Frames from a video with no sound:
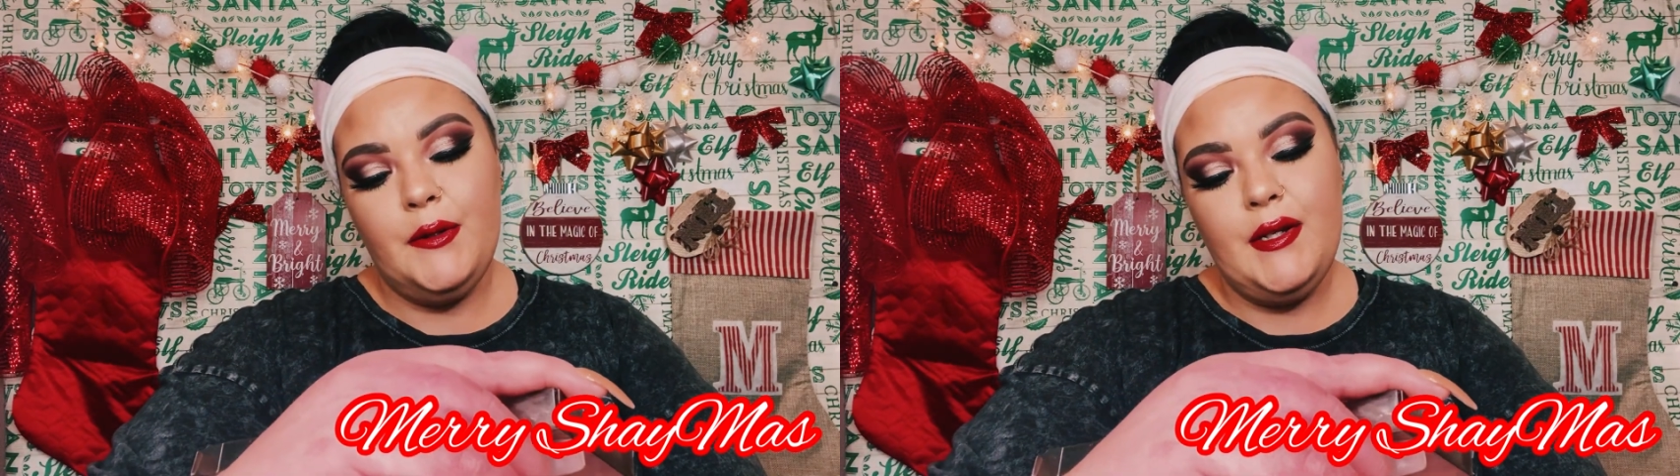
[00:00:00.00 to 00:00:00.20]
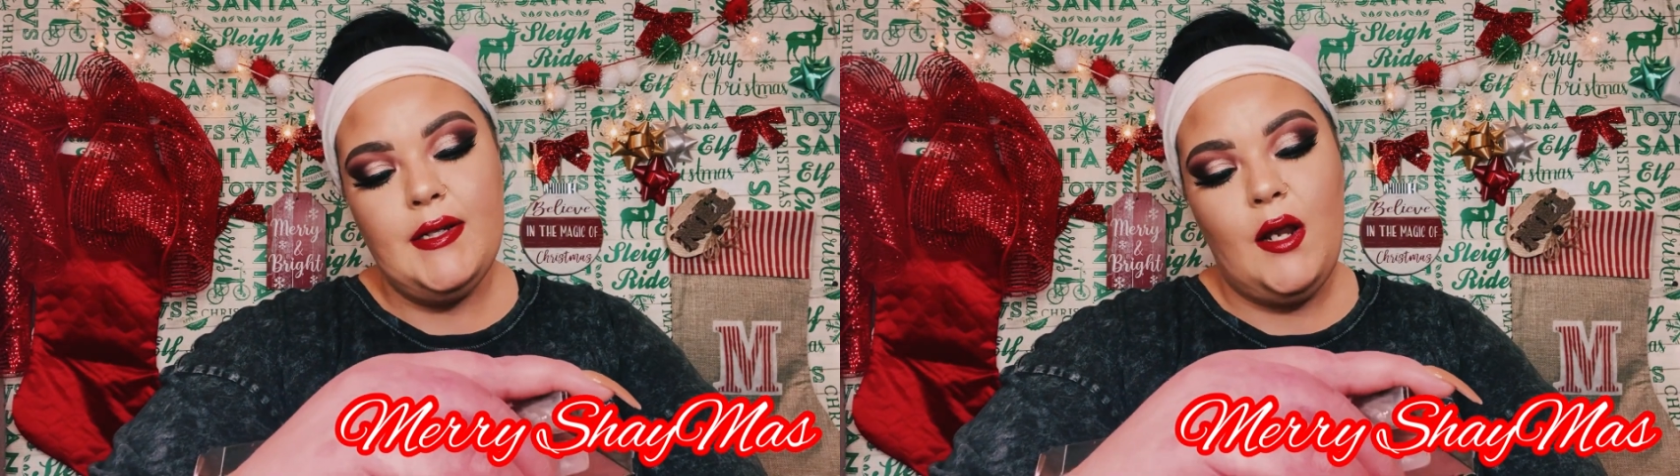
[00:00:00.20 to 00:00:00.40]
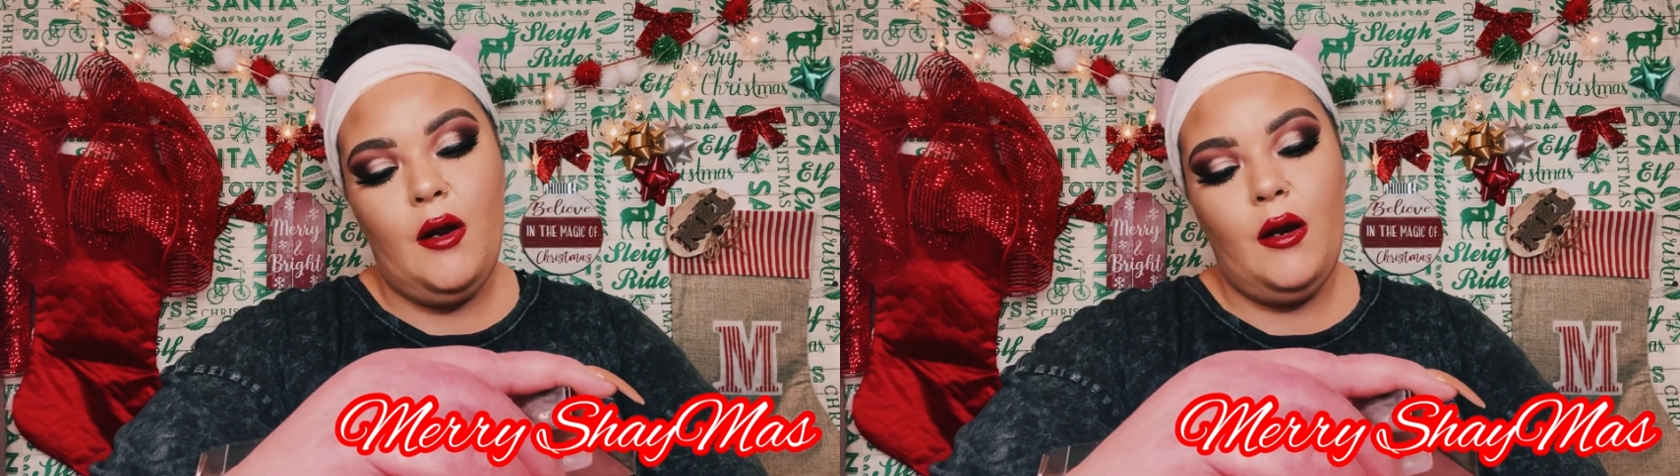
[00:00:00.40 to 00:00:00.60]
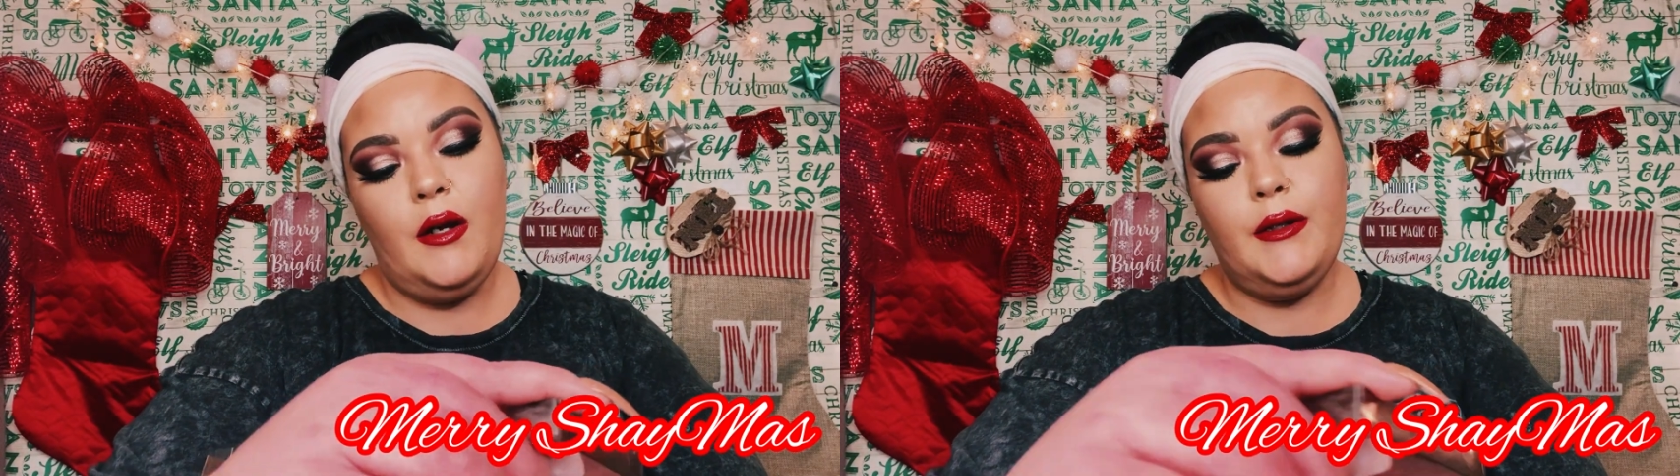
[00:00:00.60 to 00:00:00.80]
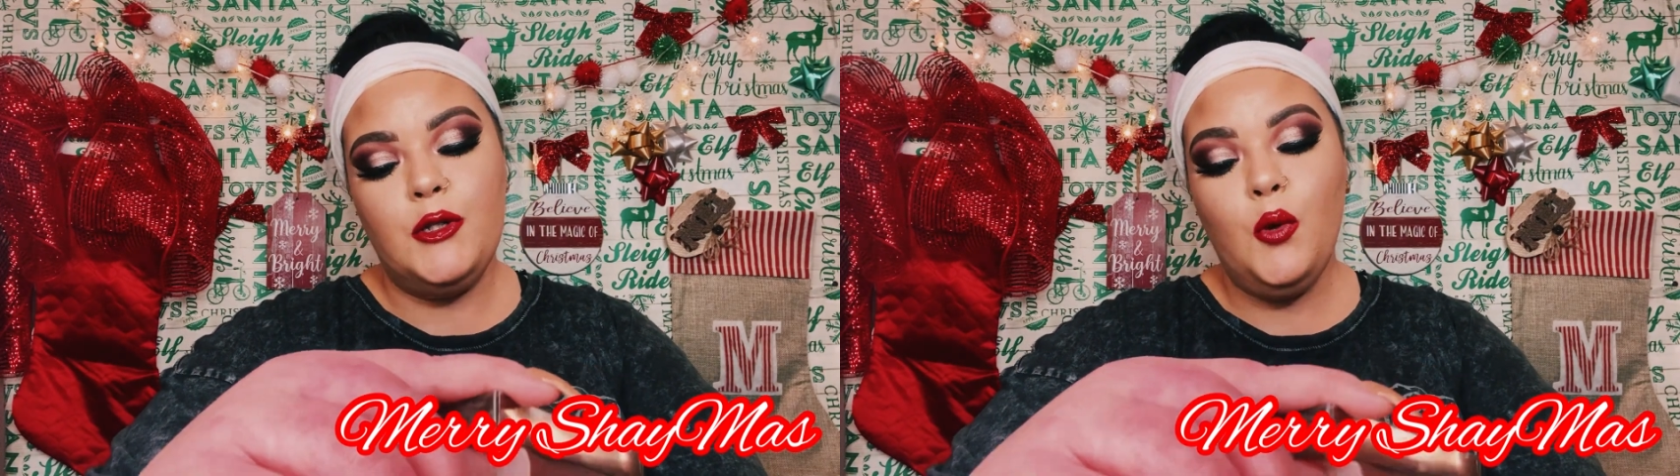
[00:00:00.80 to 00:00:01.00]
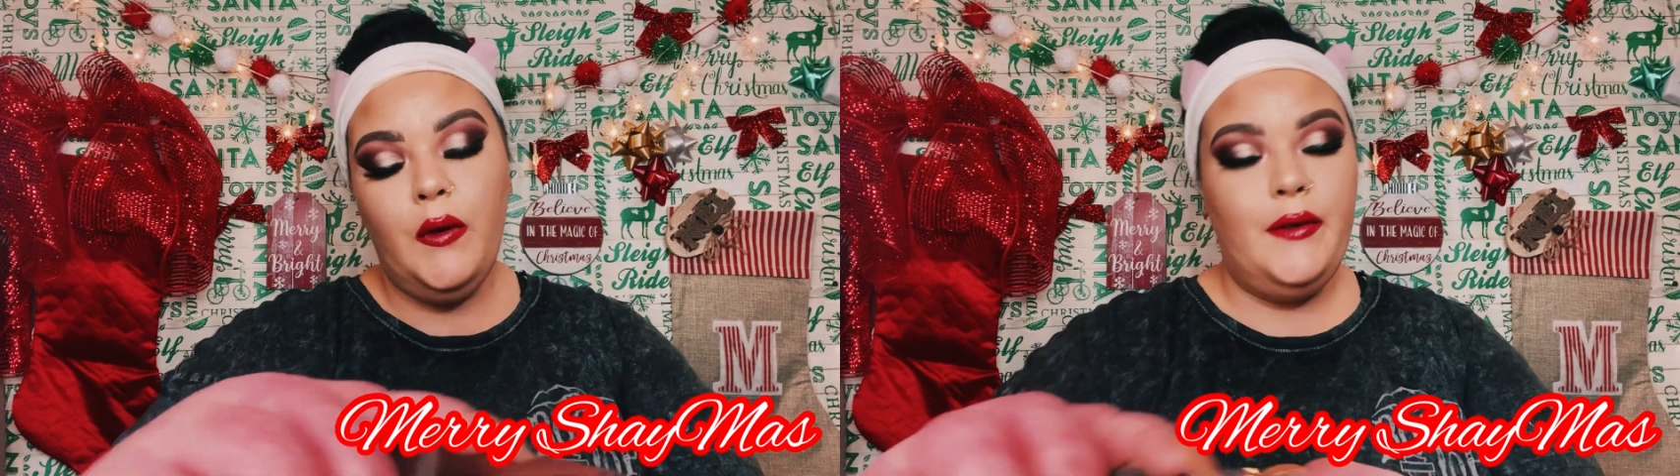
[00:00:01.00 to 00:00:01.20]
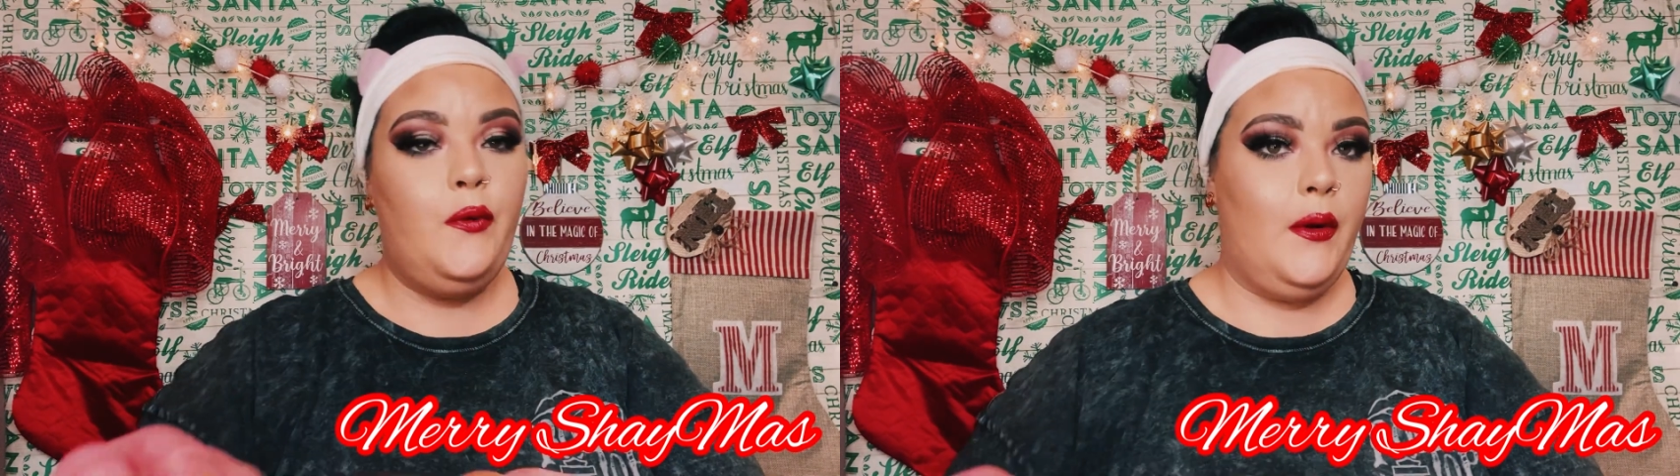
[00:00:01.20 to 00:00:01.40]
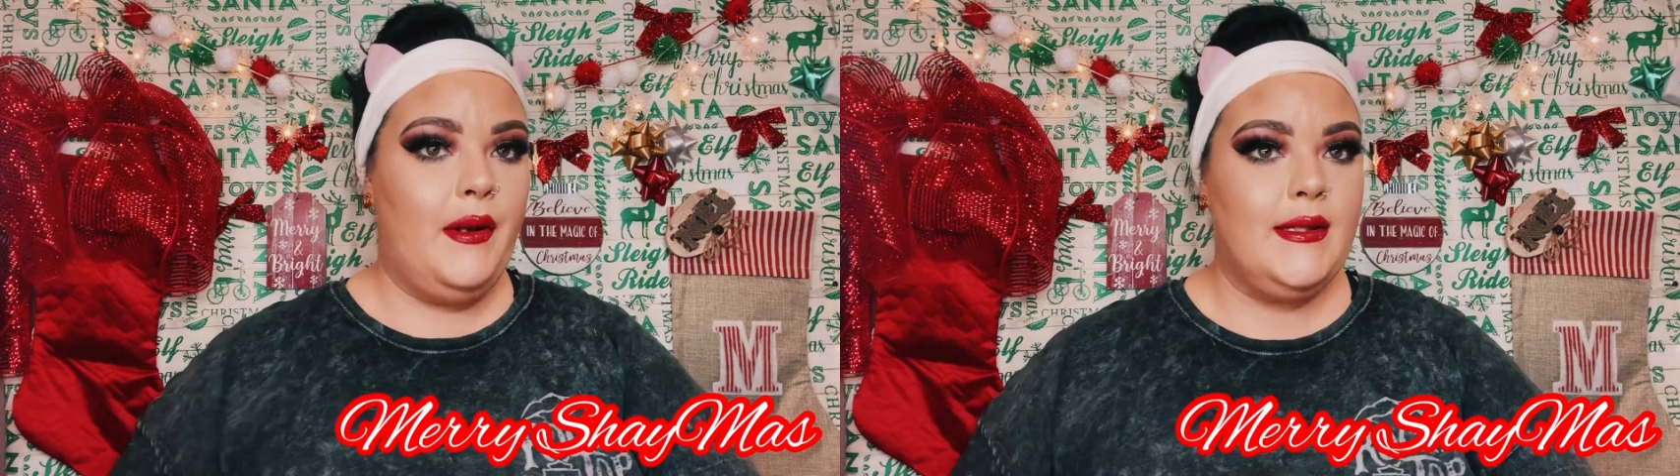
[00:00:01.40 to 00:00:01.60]
discard
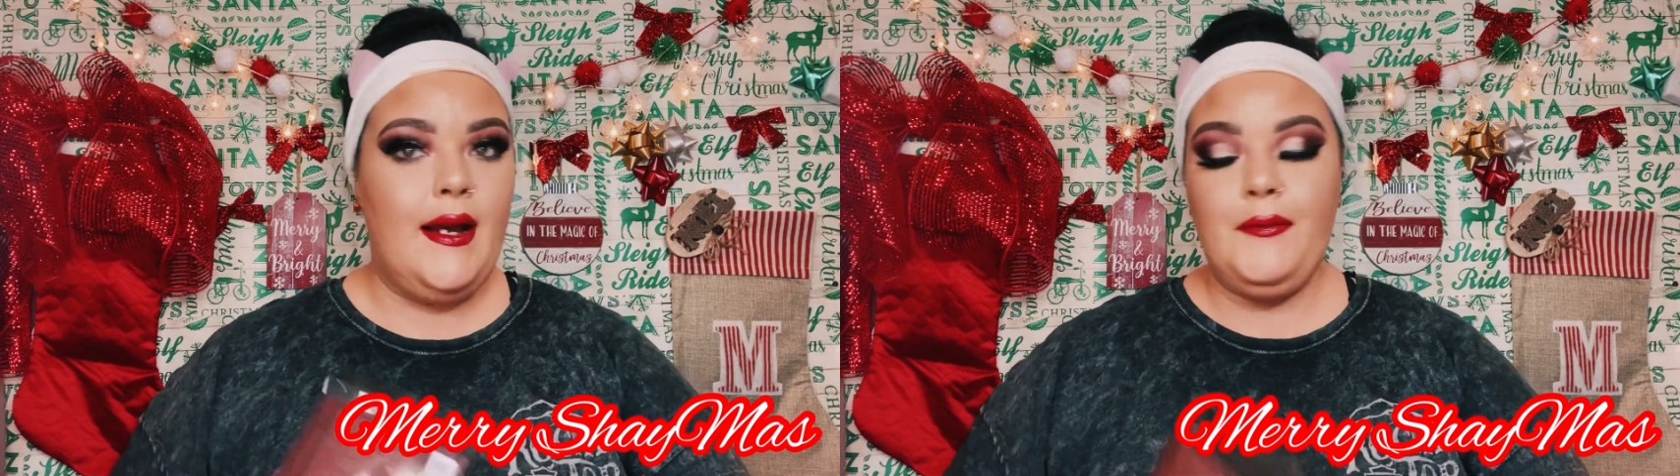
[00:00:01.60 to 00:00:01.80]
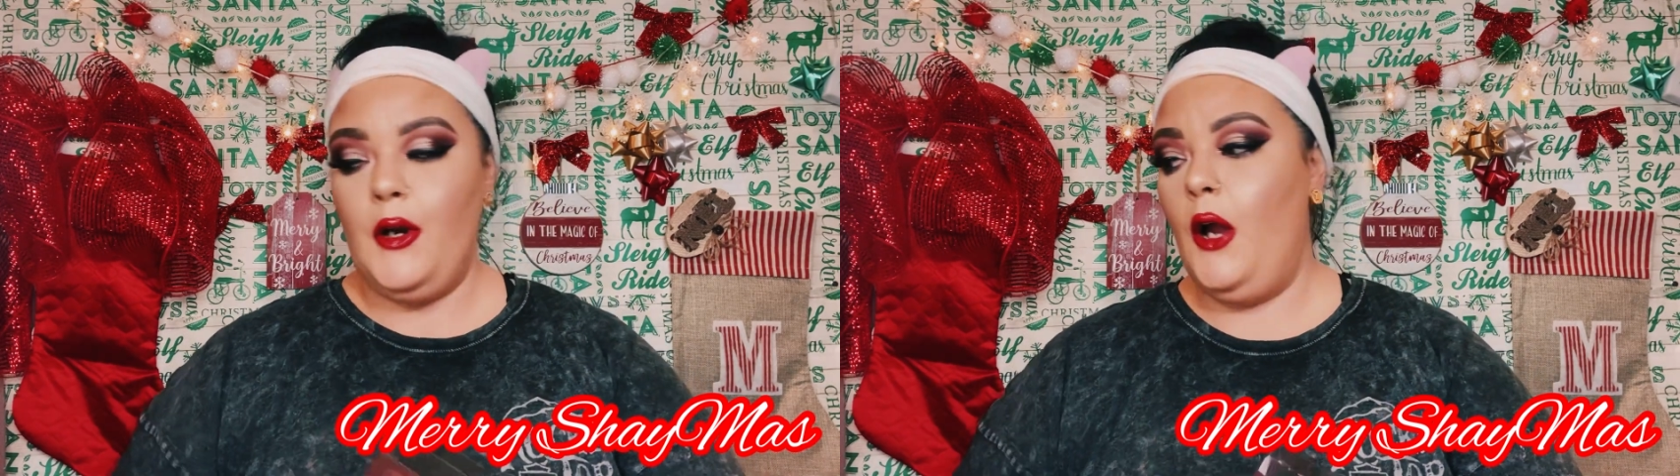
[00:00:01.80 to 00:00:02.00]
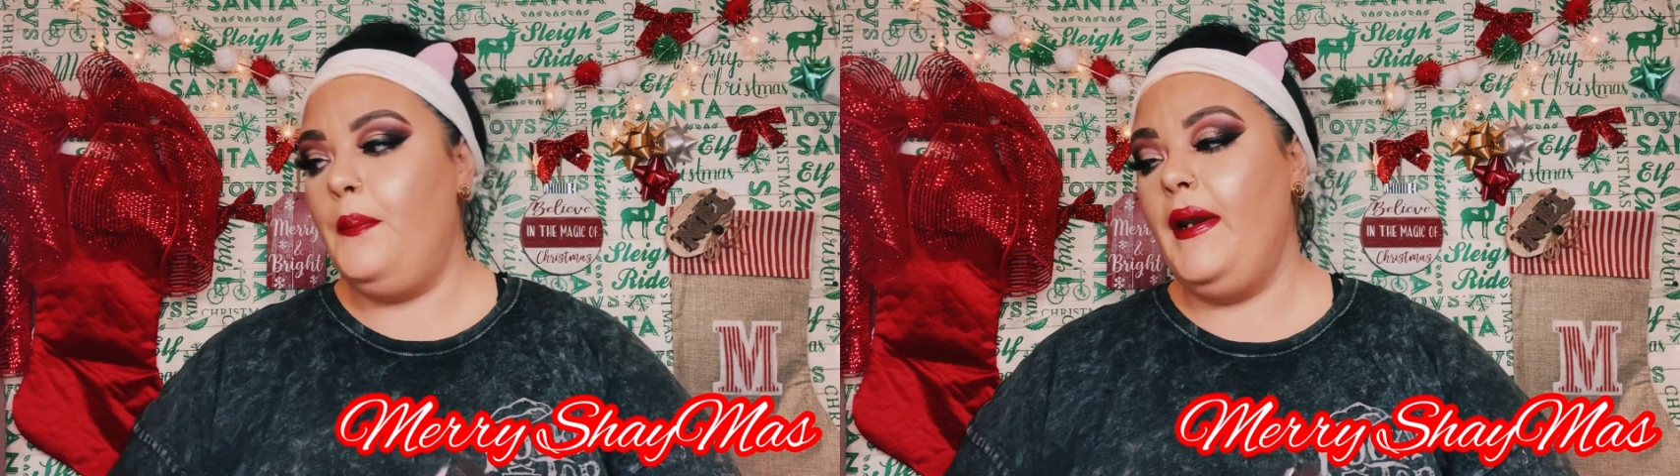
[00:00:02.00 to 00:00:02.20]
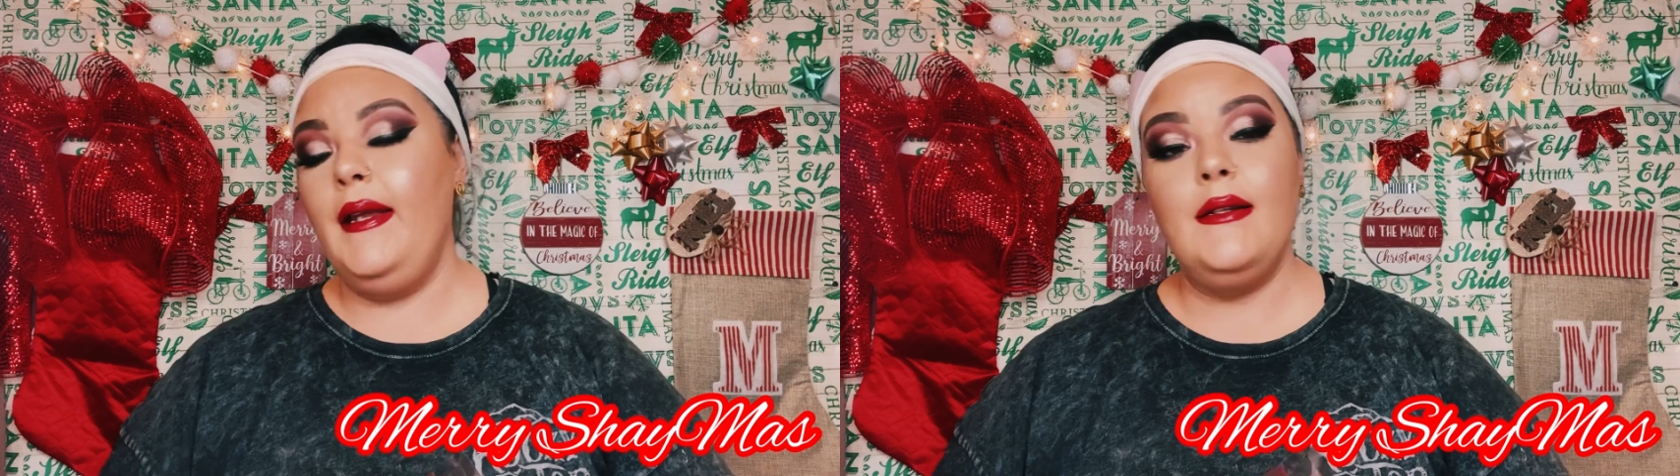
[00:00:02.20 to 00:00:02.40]
24 months after opening,